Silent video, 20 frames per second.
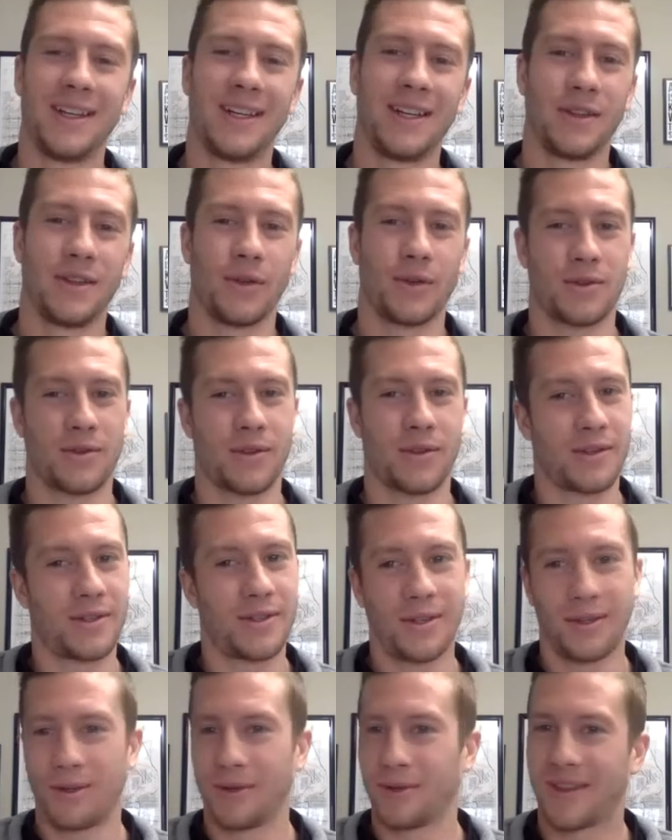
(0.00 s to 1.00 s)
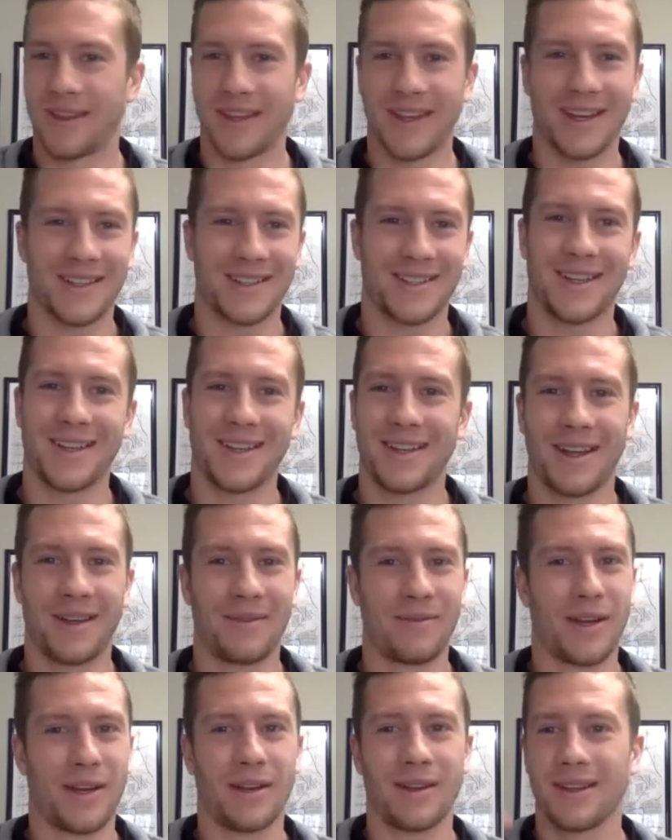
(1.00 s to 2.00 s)
Those are the two things that, I
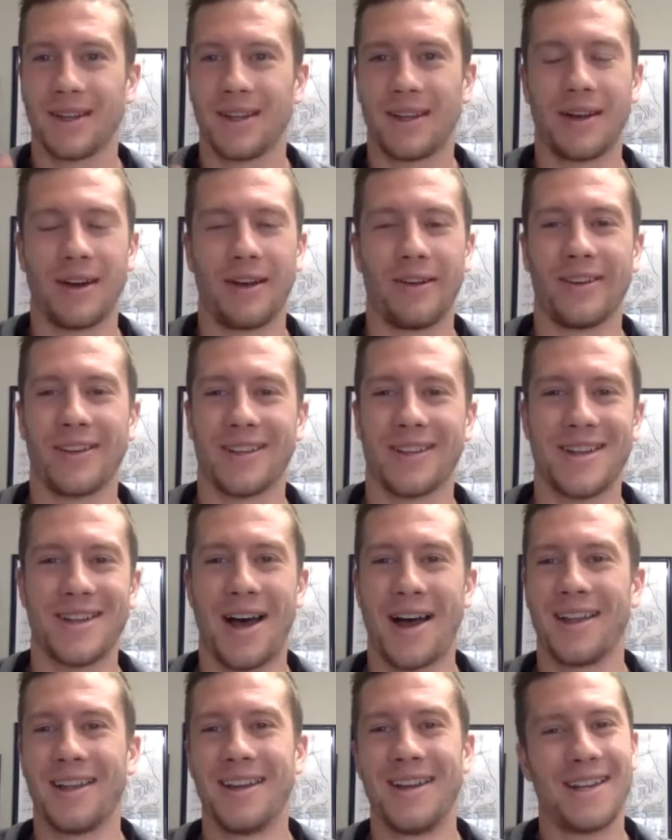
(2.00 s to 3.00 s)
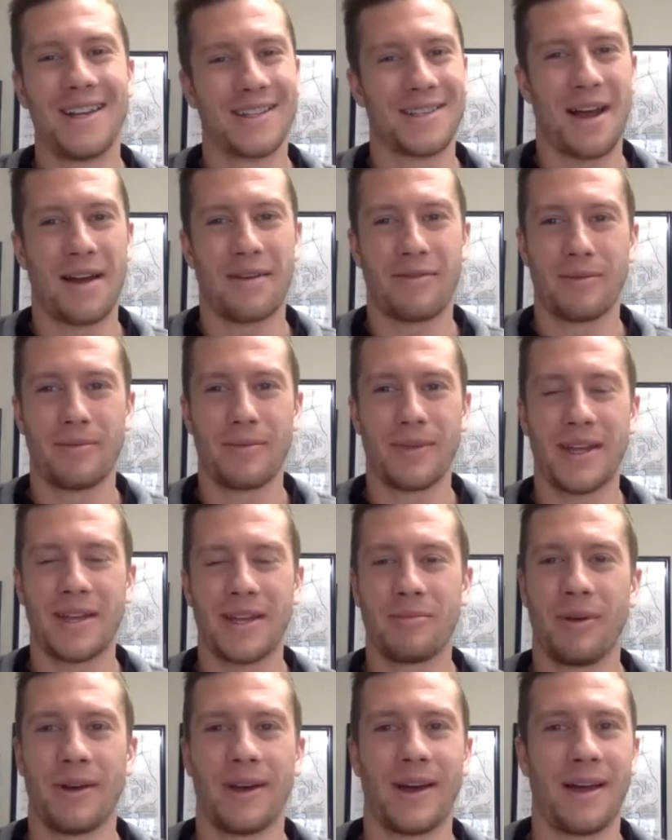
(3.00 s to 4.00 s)
mean, you know, it's not for
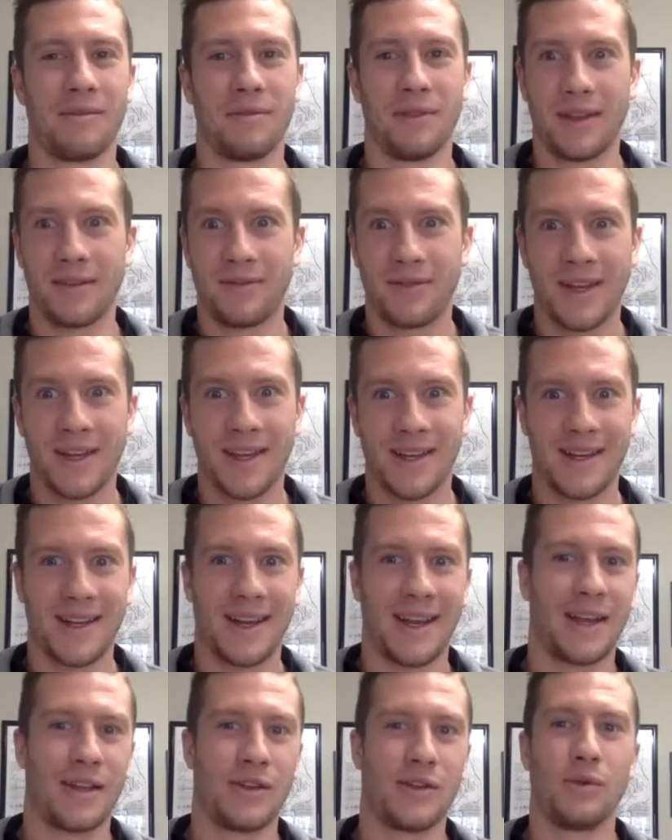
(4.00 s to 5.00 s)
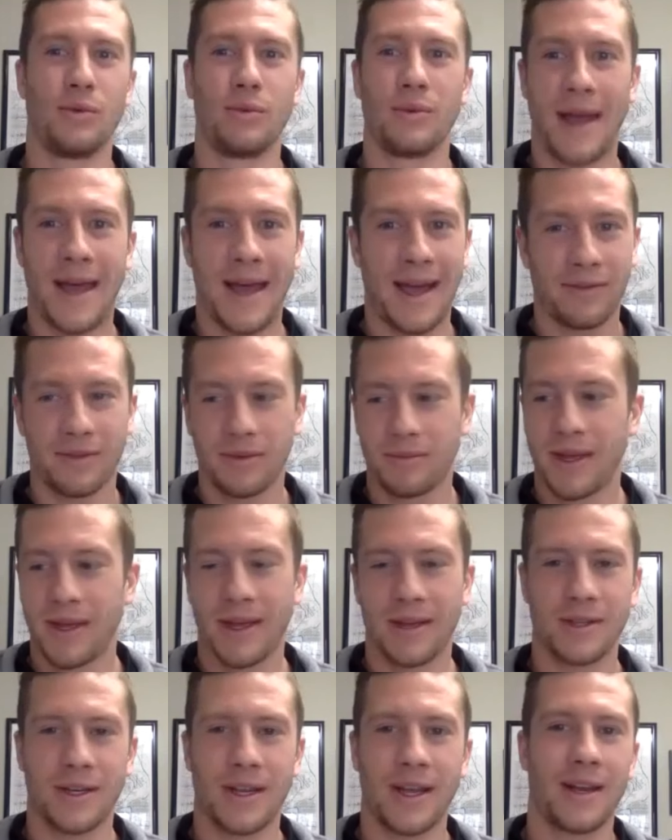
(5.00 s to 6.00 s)
me, but I've lived it, and you have to be
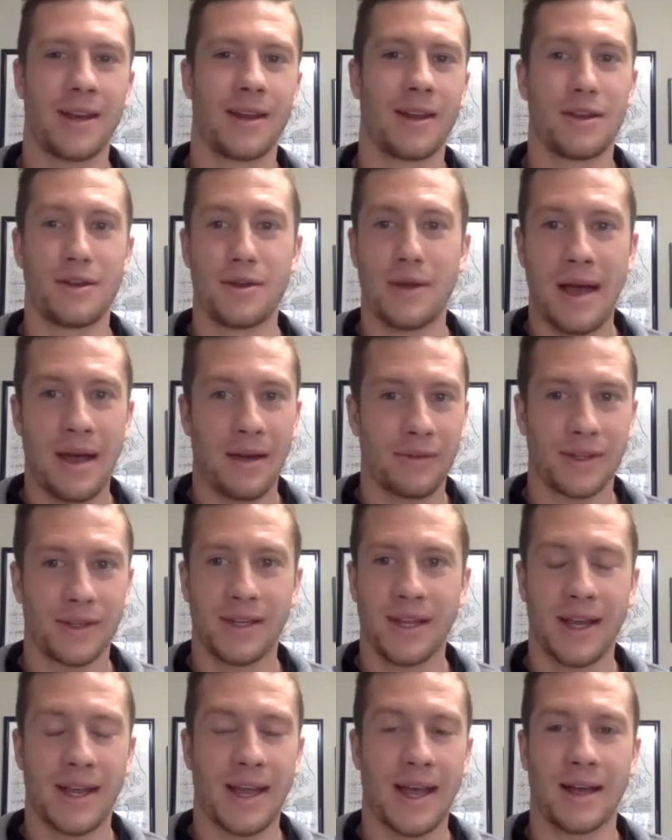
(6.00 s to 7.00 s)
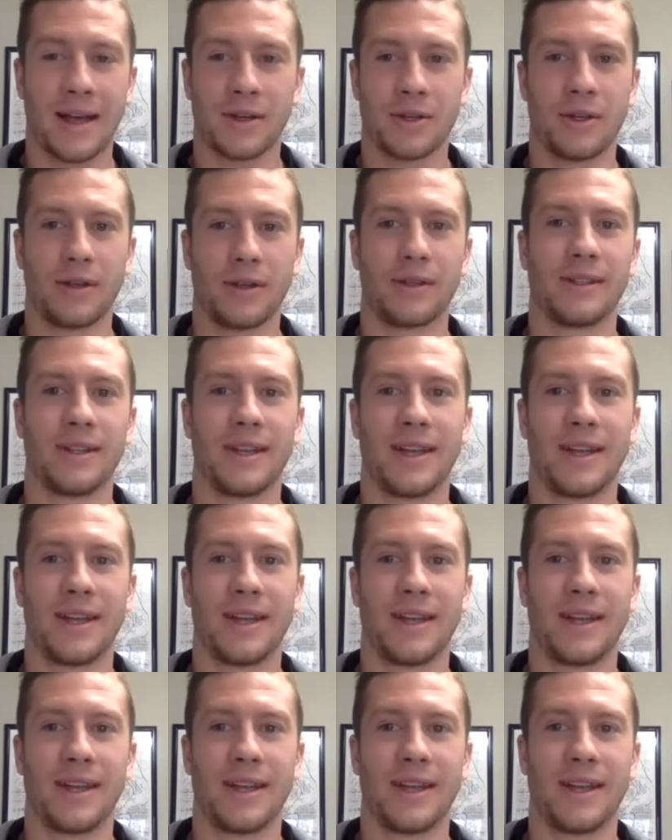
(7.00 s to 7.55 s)
educated and you have to take action.